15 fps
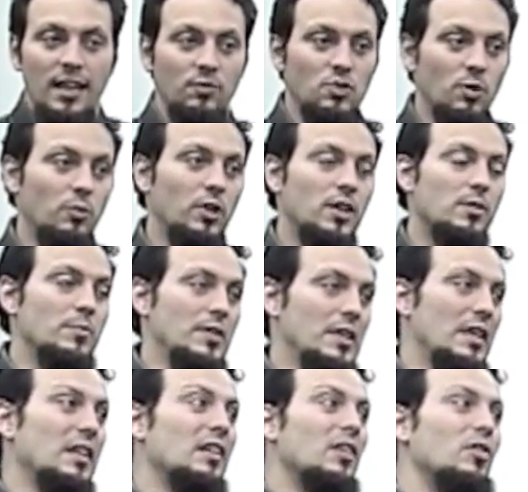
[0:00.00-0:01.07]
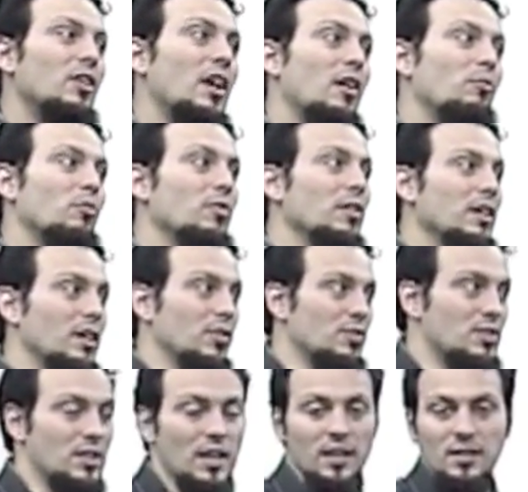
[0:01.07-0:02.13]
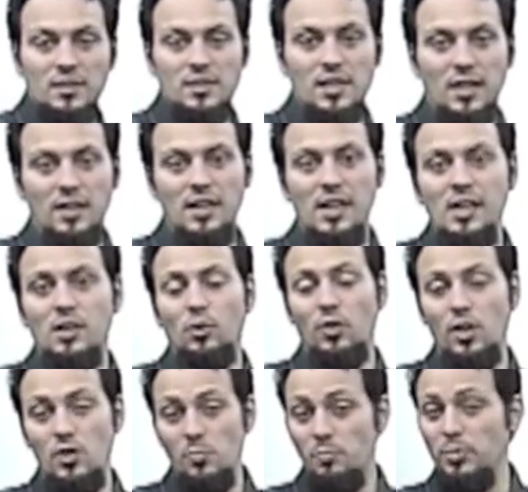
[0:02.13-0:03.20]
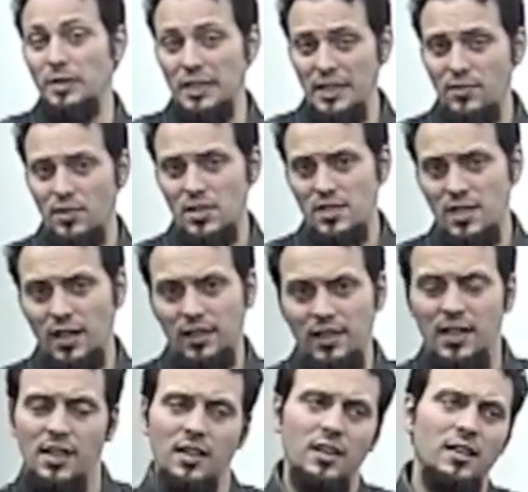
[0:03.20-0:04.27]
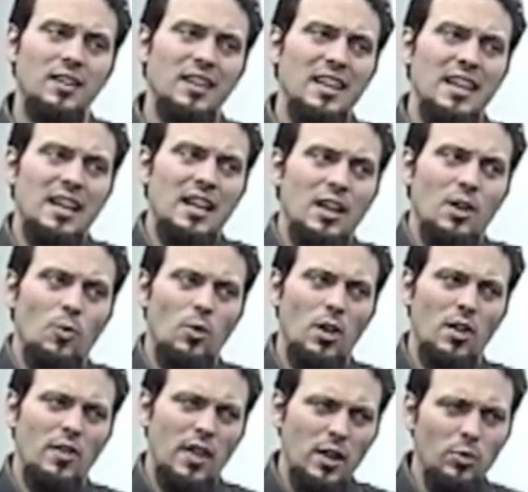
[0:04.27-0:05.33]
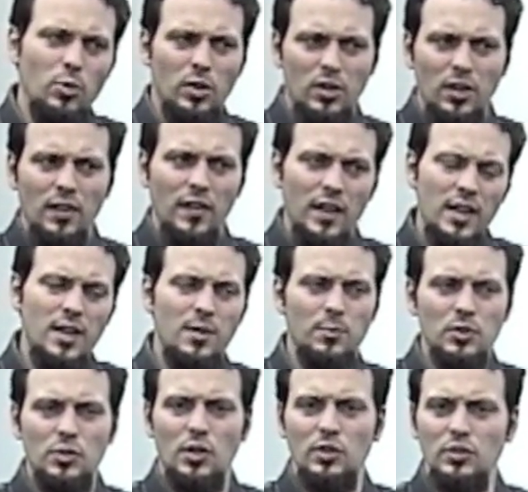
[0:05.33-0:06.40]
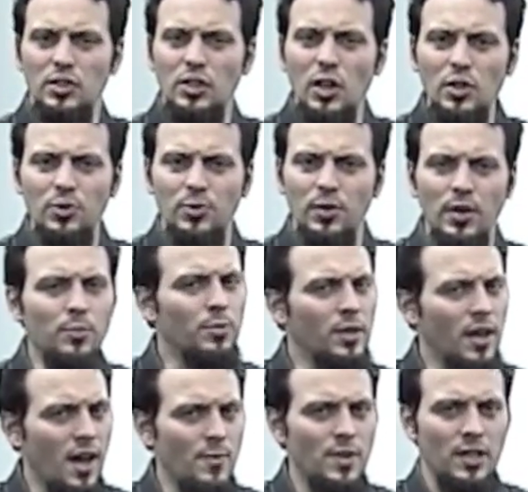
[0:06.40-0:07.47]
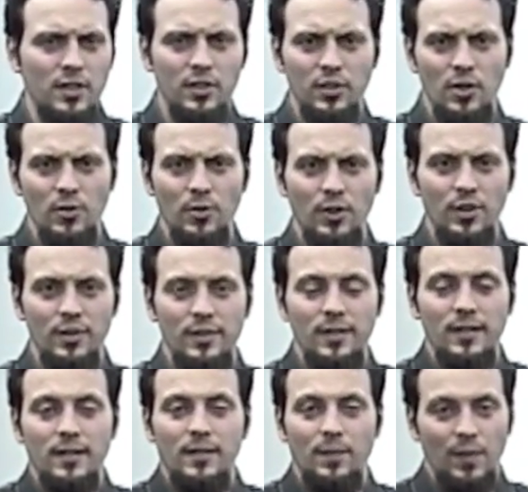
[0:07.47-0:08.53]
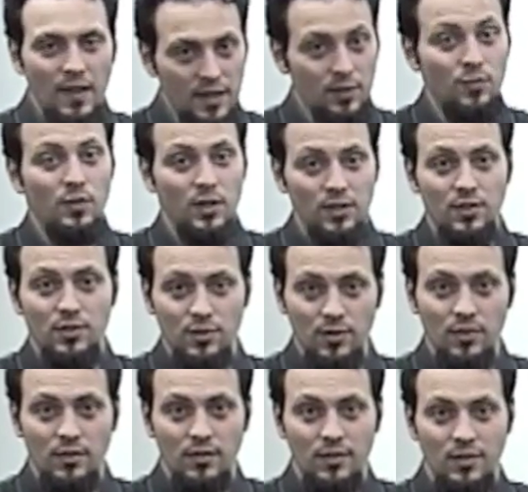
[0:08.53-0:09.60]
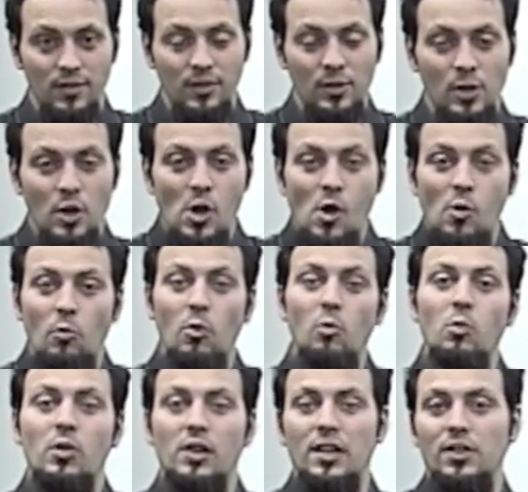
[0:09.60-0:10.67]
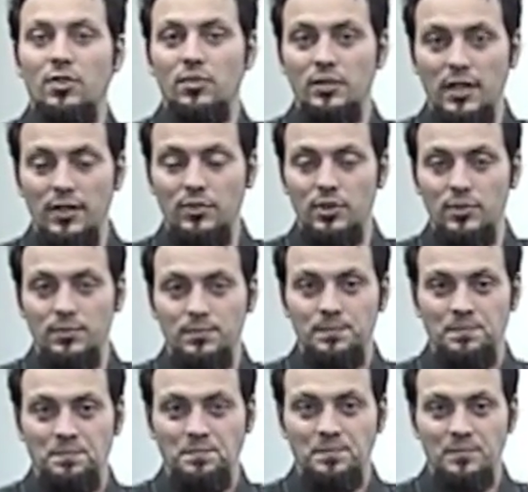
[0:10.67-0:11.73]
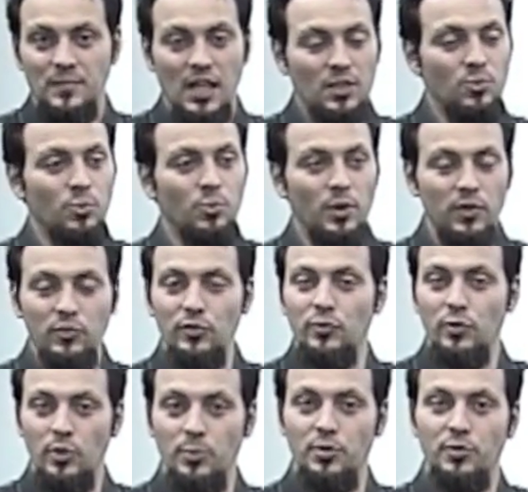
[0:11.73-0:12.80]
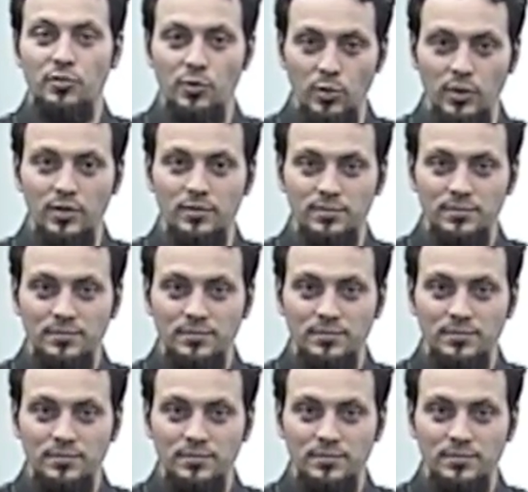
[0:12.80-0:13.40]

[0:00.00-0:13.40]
If someone comes in and they're not really understanding the technique, or they don't believe in its technique, and well, that'll work on him as long as he goes with it, but I'm not going to go with it. That's fine too. We'll work at your level. That's what waiver forms are for.